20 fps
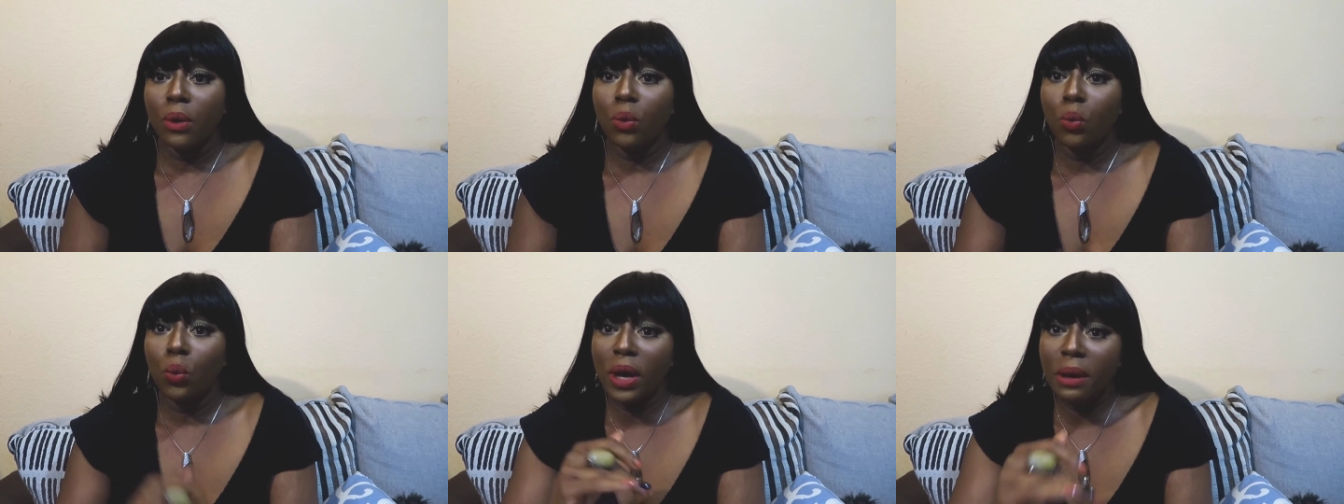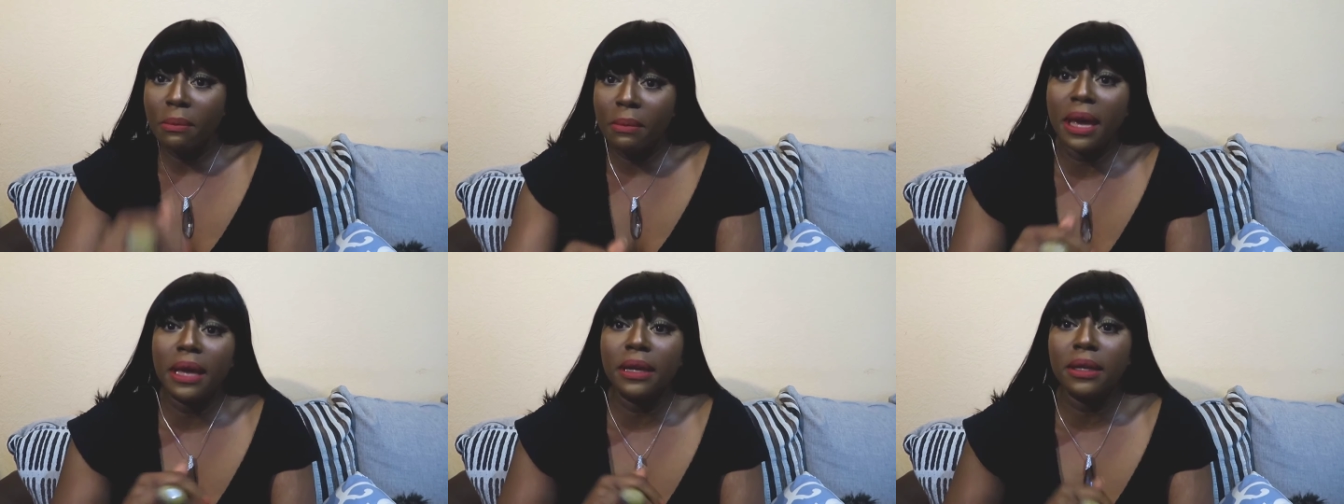
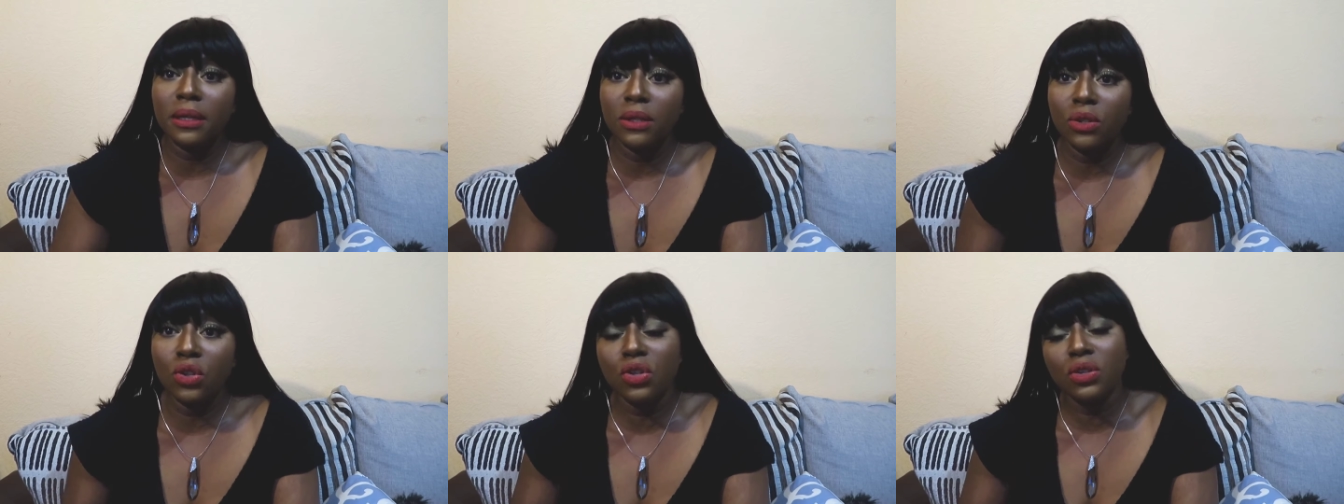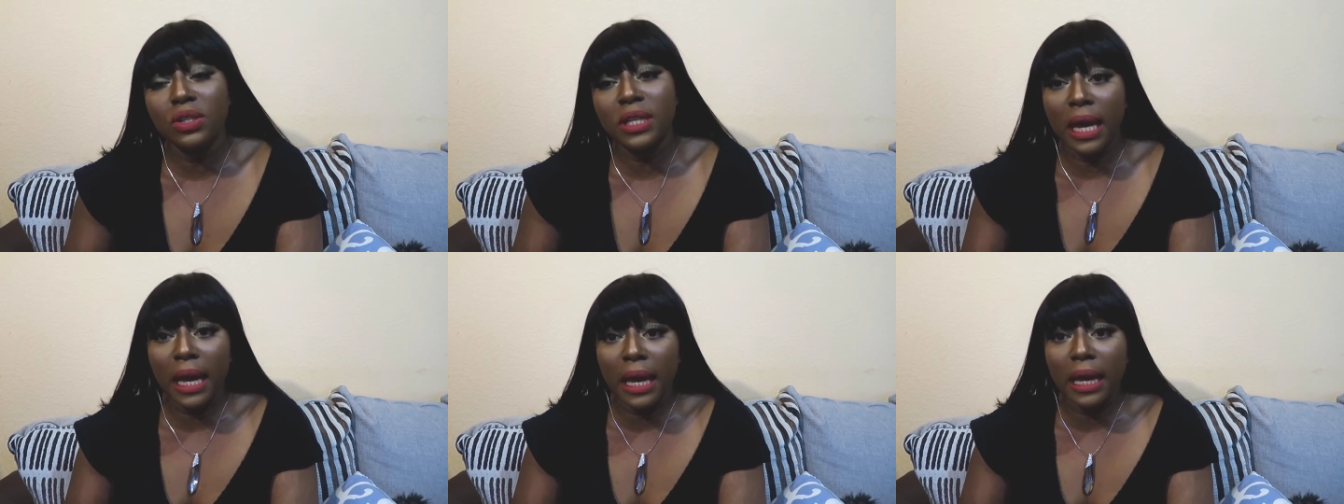Women
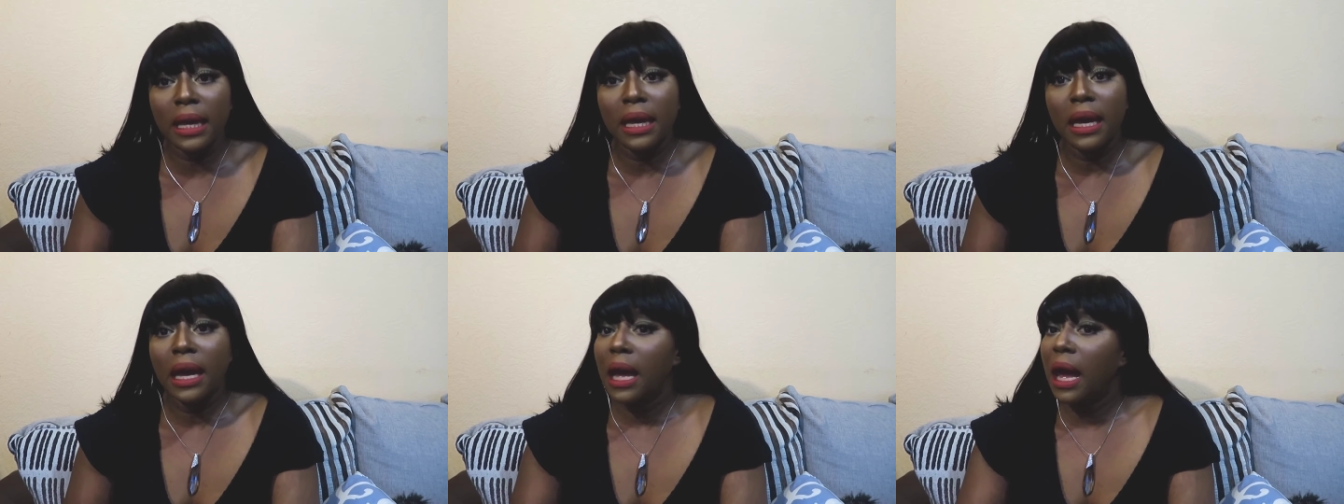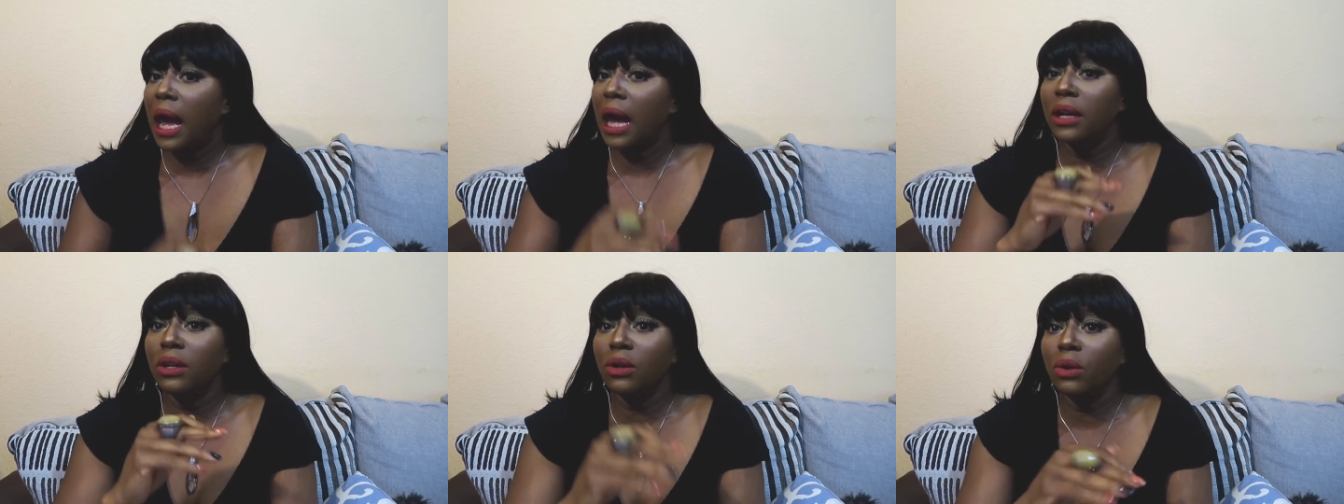today
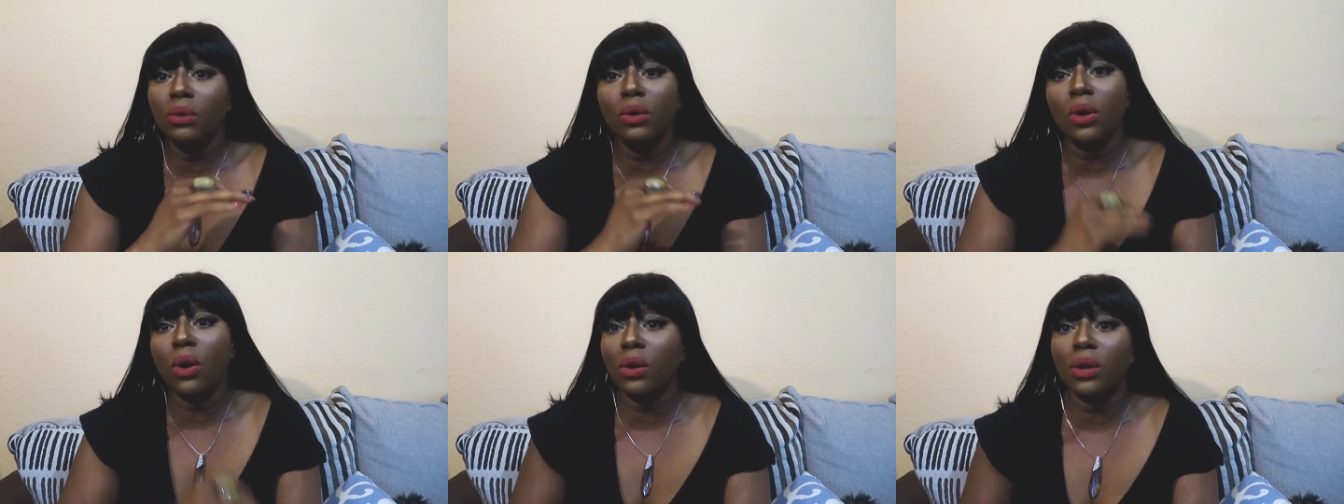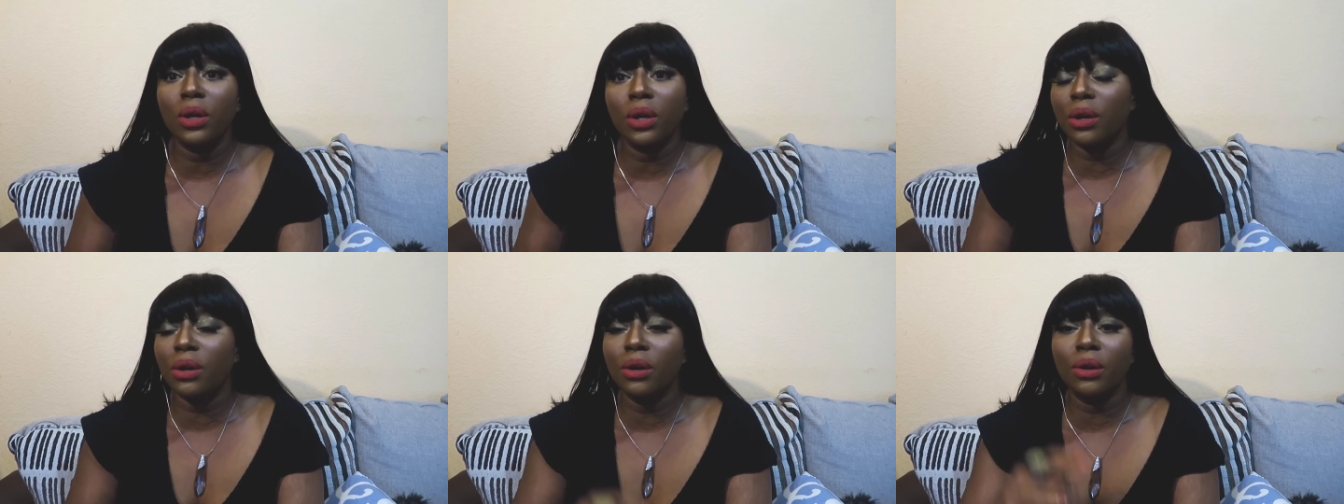are no
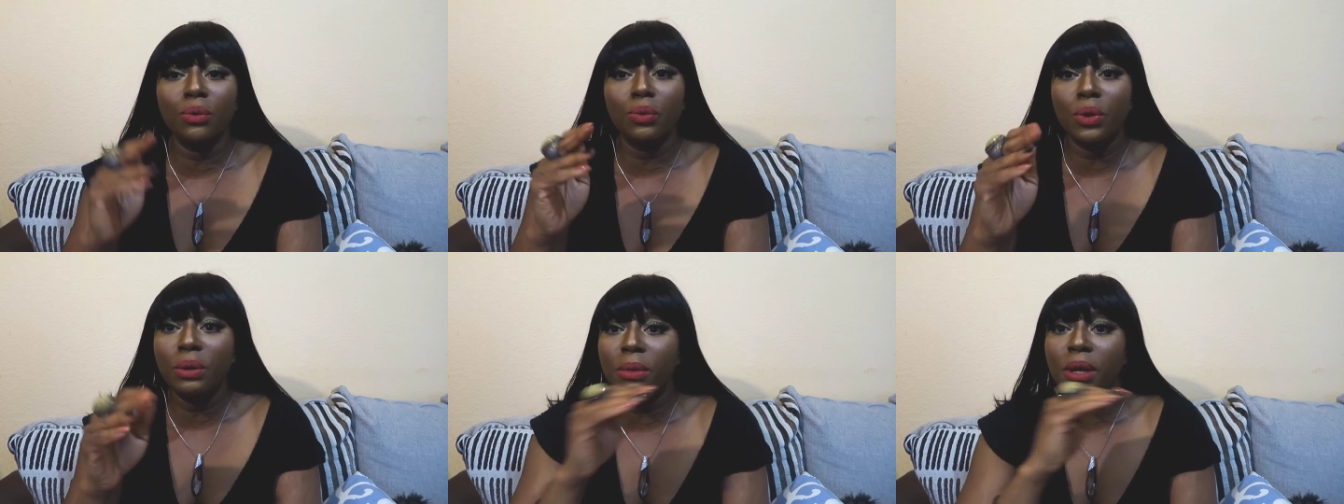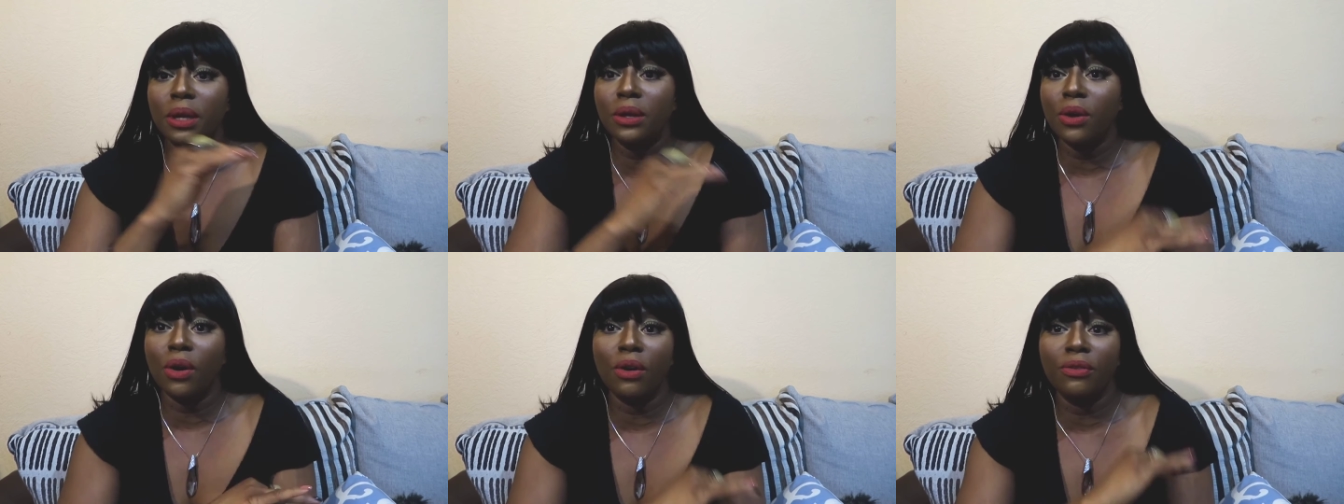longer
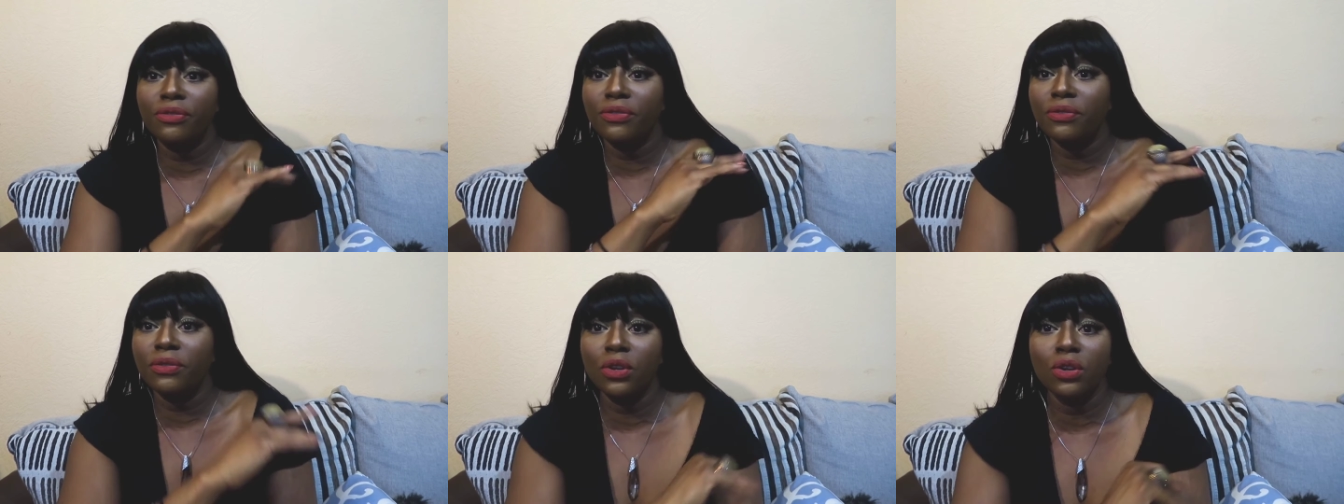women of,